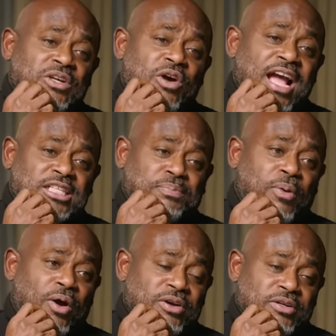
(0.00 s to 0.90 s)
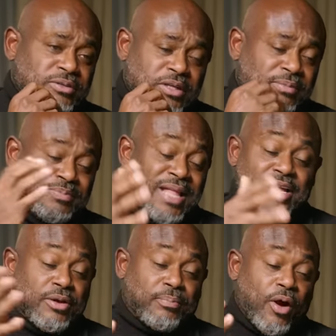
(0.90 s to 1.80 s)
your ex partner, your,
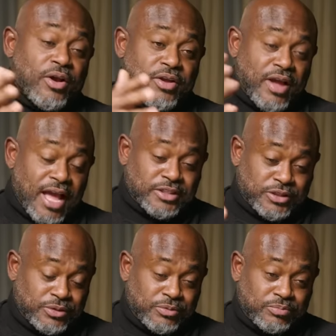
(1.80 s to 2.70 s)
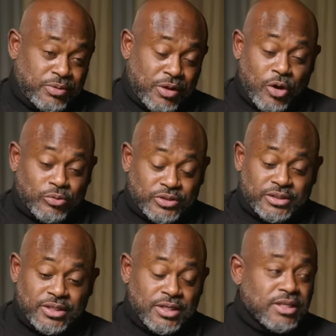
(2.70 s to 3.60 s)
not your partner, your ex
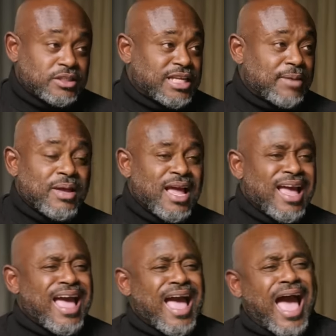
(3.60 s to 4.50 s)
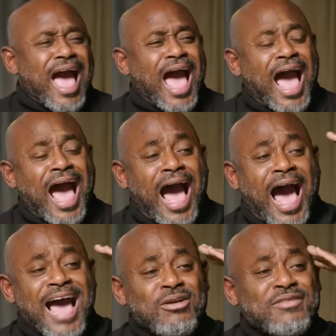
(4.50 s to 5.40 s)
host, mm-hmm. Skip. I,
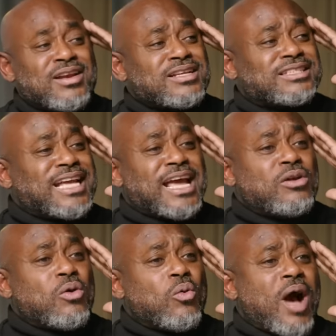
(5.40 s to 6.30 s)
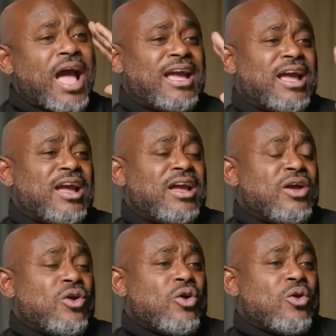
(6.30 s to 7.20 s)
I don't even understand why
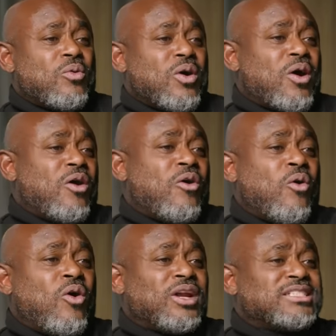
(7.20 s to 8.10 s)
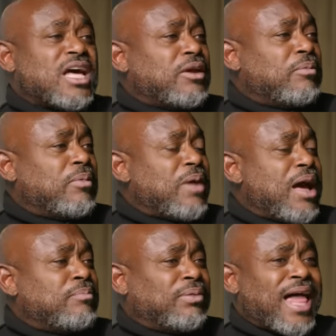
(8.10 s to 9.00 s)
all these other
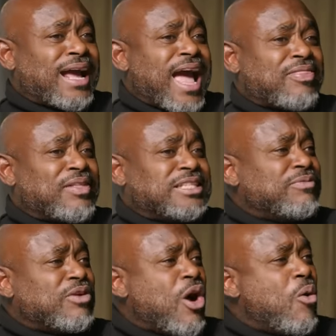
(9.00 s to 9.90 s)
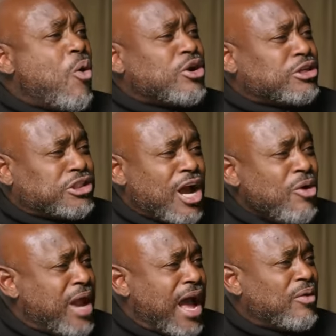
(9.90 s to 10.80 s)
black athletes even go on the
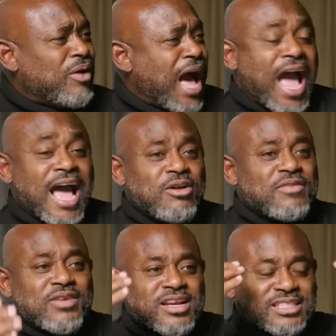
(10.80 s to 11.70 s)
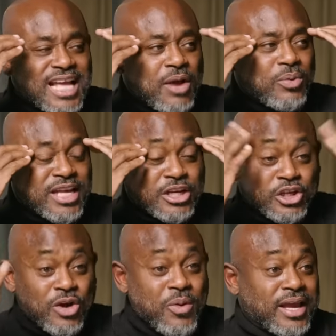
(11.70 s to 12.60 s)
show now. I, I don't even understand what they're
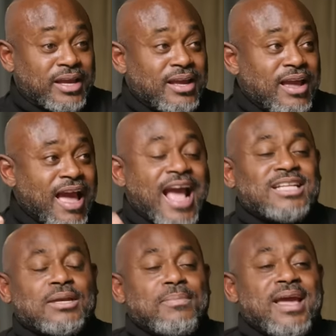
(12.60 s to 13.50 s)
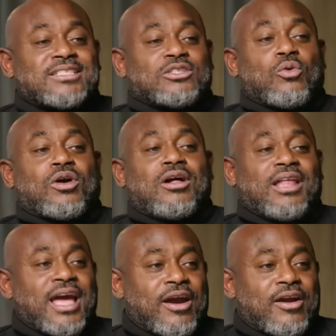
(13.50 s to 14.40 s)
doing. It to me, it's so
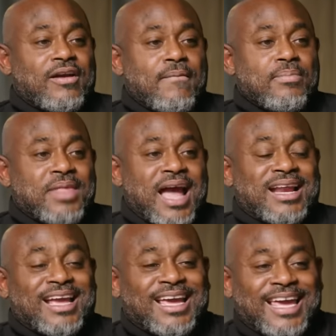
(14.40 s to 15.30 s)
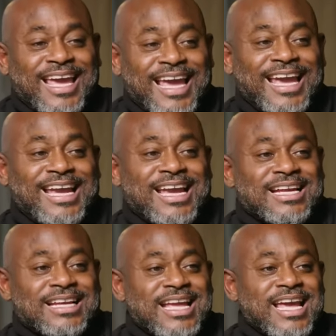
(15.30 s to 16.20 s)
clear that he
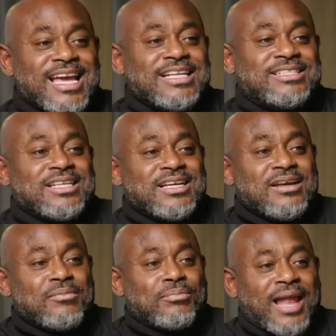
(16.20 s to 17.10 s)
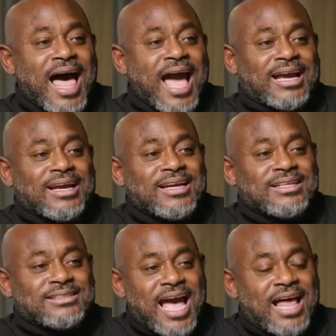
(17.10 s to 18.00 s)
needs black
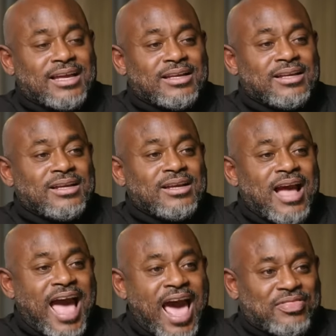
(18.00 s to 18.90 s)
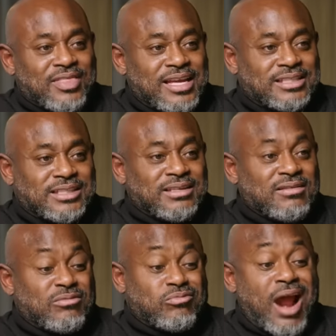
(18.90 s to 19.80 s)
talent, athletes,
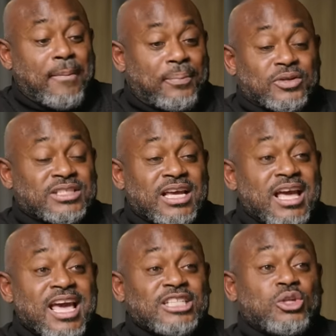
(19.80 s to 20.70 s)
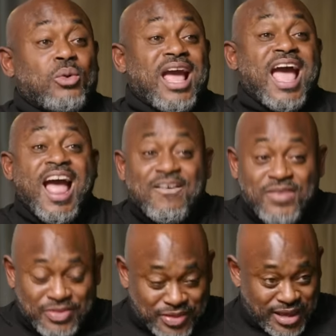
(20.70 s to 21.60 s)
rappers. He's doing
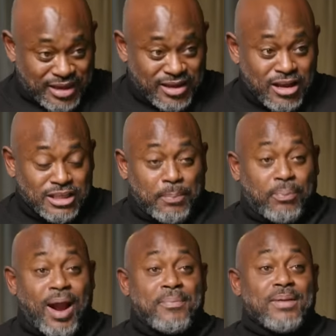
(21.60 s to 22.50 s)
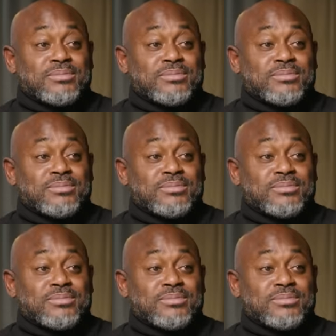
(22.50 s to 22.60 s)
everything to prop